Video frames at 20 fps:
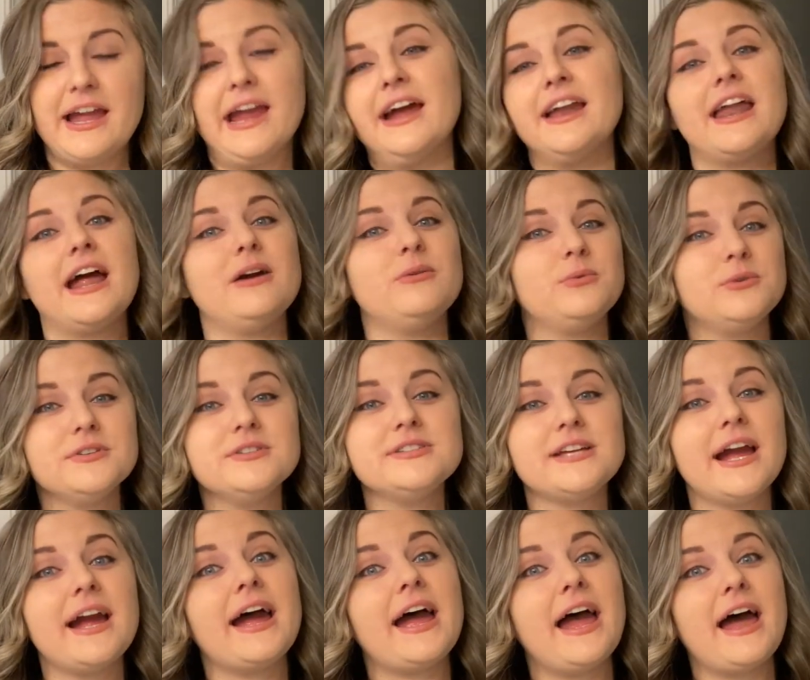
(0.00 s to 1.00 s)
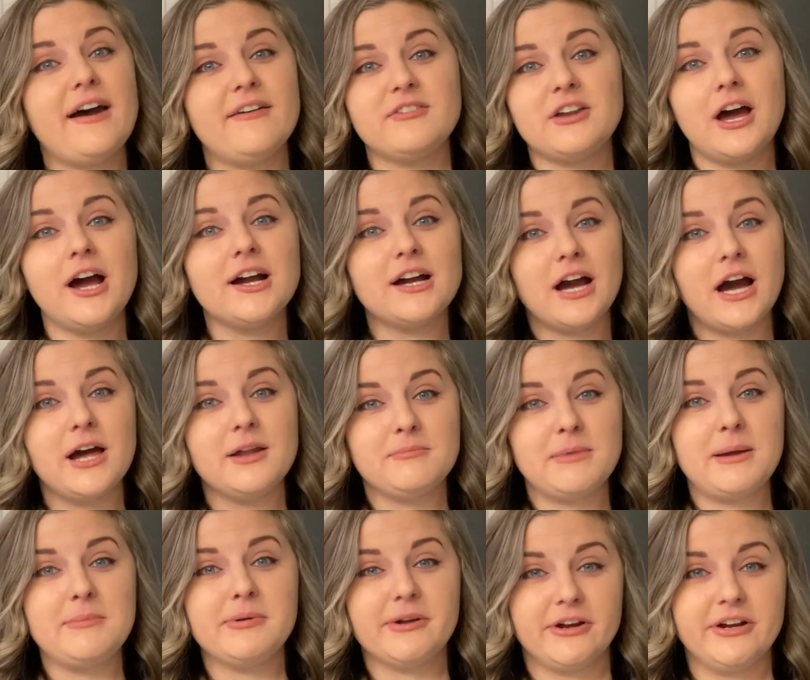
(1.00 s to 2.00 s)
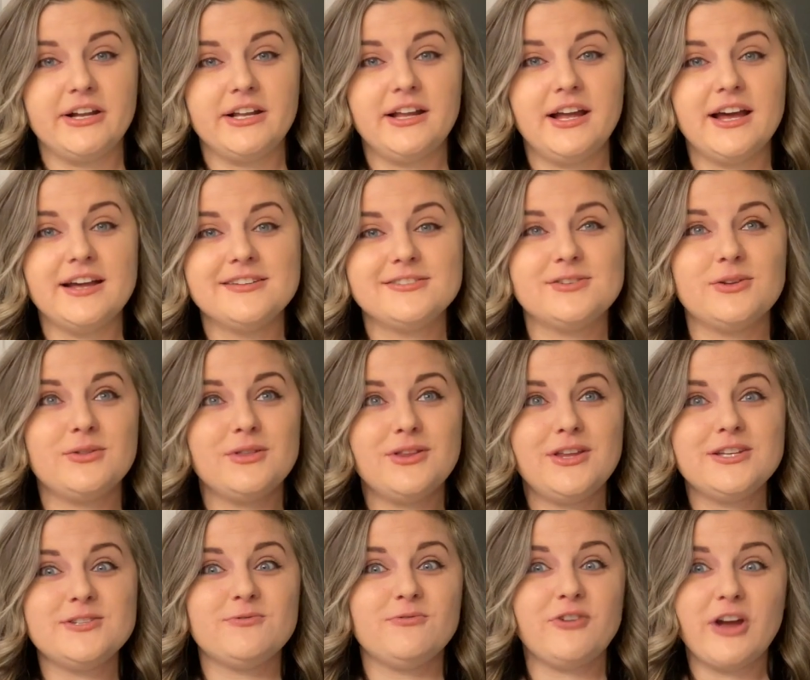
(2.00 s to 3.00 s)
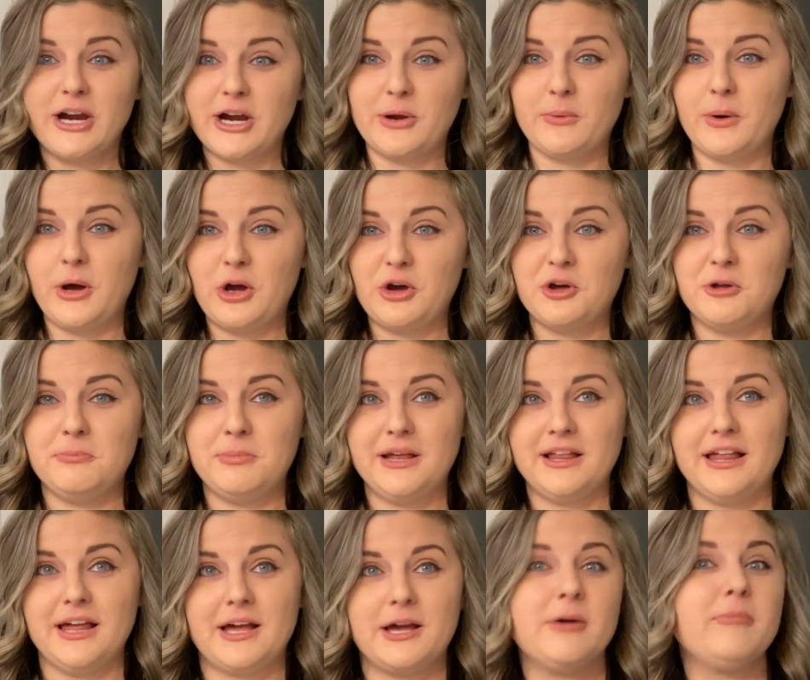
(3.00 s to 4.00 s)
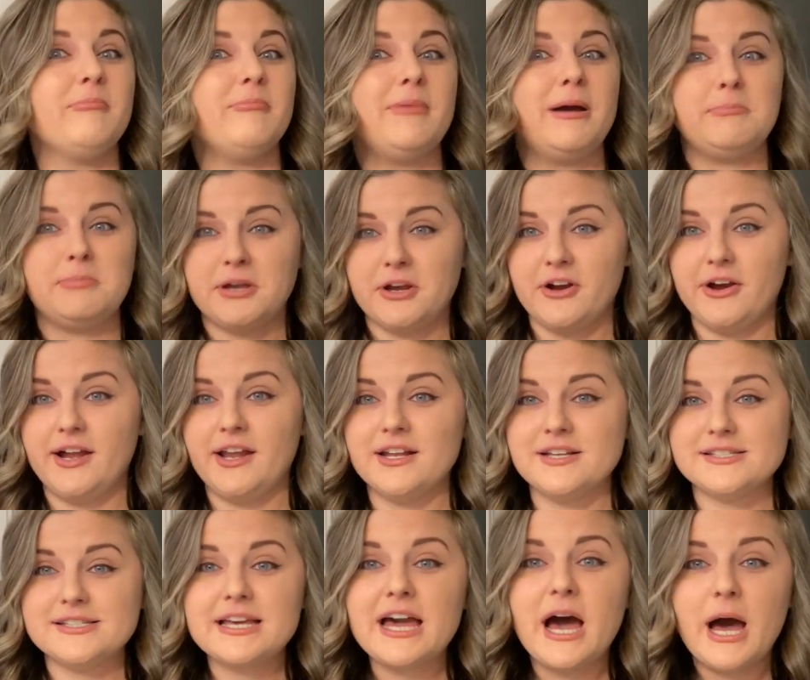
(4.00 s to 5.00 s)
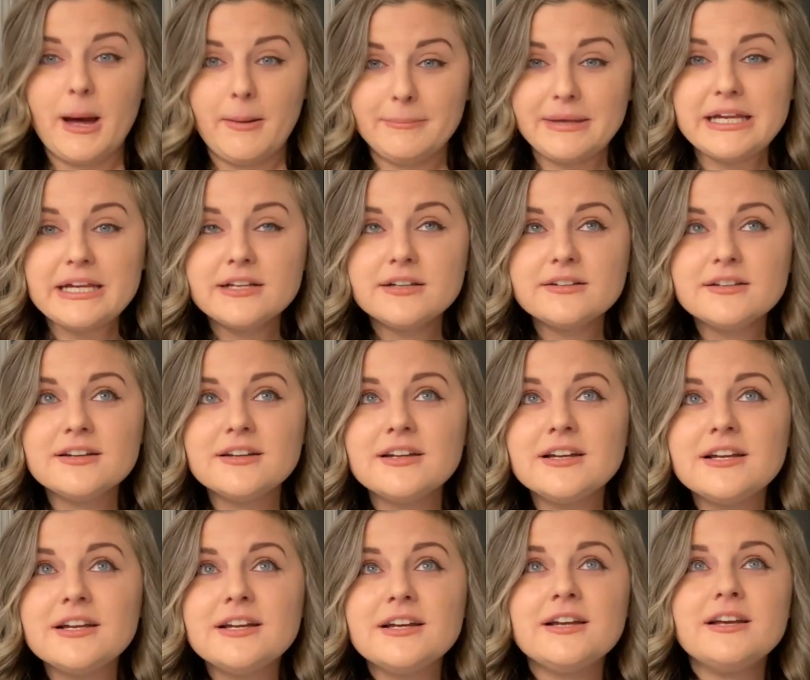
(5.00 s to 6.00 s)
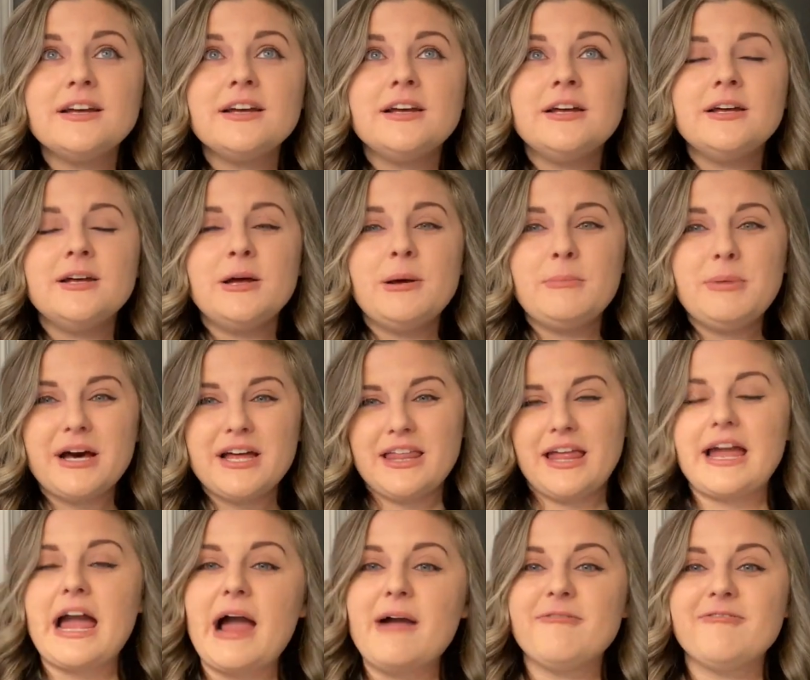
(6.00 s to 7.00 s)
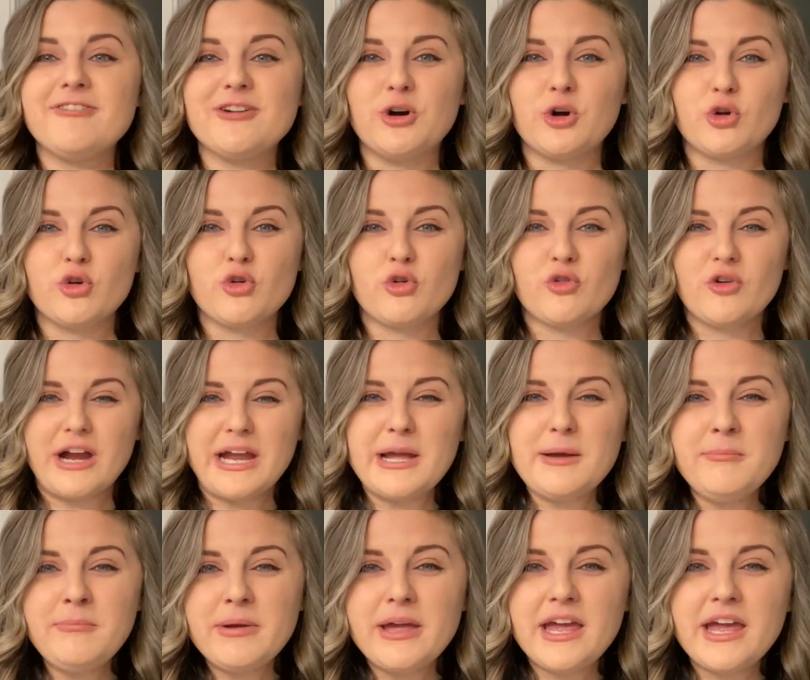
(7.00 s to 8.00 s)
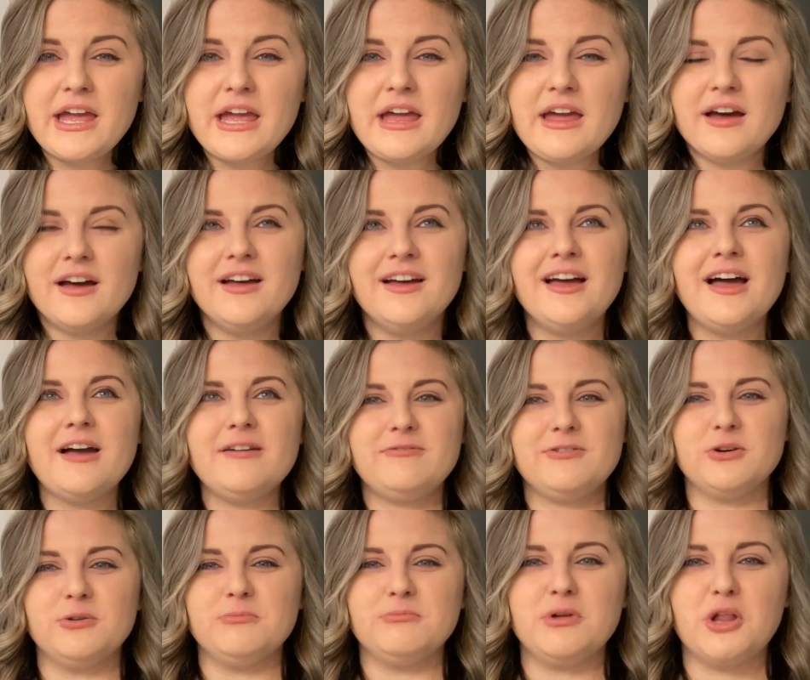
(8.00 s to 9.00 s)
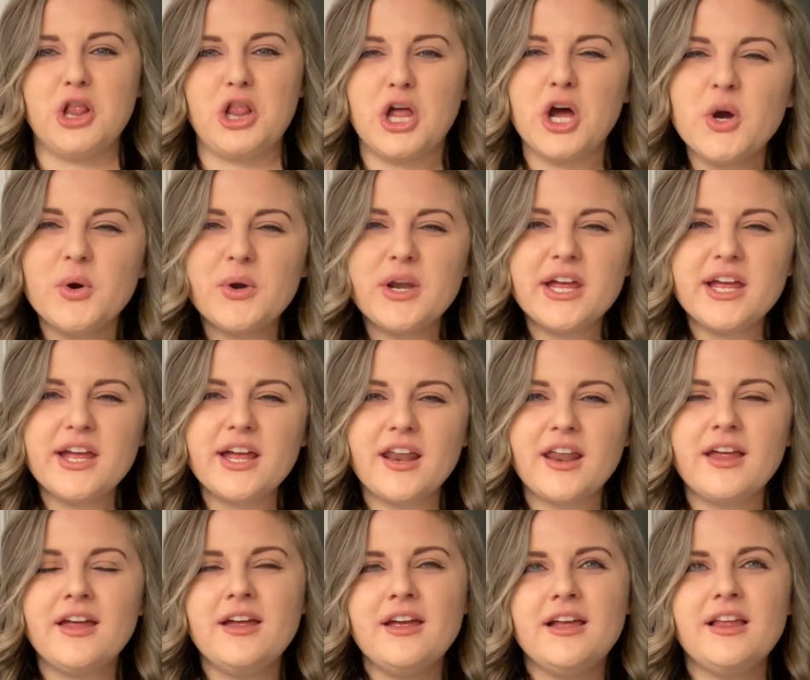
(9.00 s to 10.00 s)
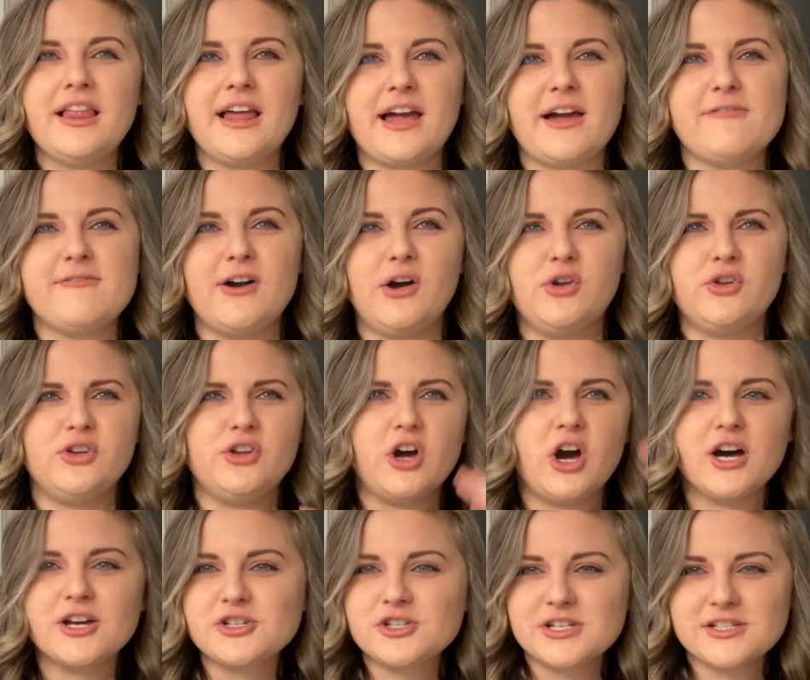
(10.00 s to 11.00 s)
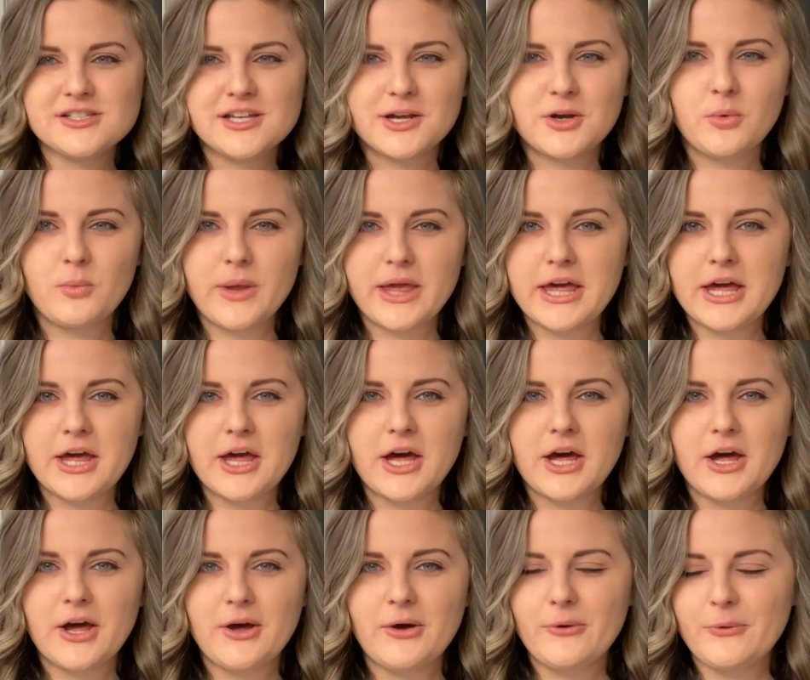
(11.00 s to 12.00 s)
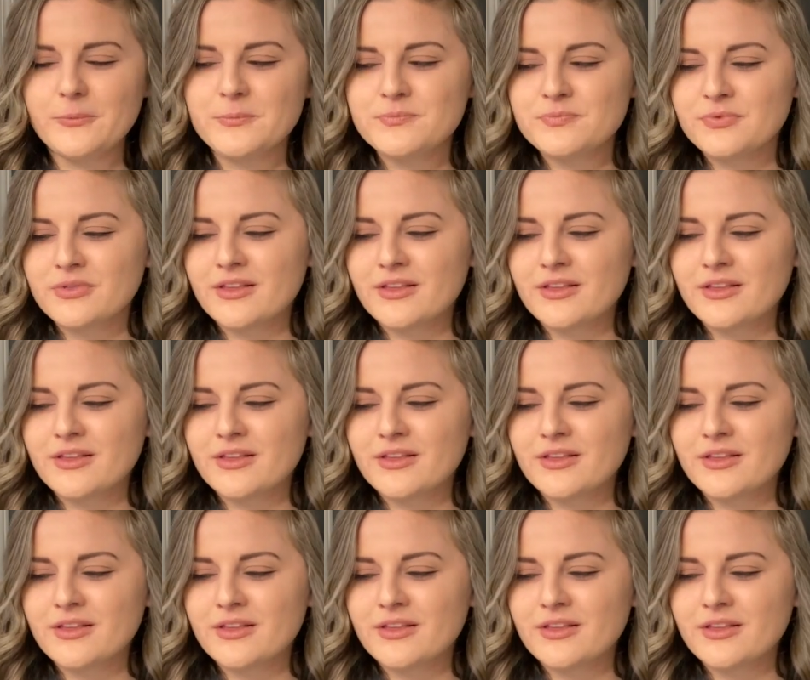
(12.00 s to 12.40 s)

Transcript: And I will say I have not gotten my period yet. So this very well could be like my period is coming but like I feel crampy, I feel bloated, like I felt nauseous like a week ago.